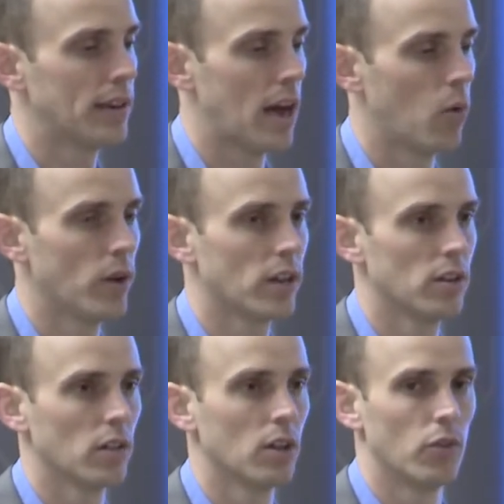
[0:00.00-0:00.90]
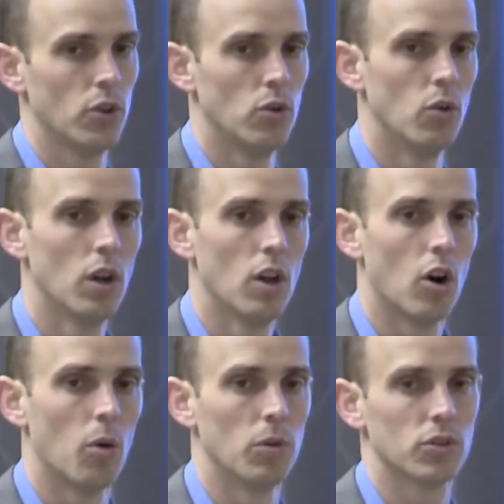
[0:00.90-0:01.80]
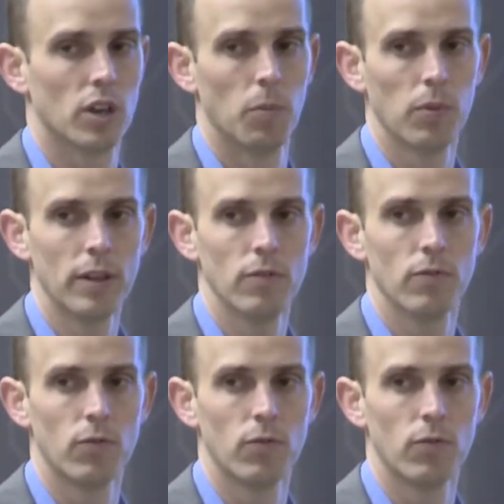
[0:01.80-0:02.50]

Now we can deliver you almost a complete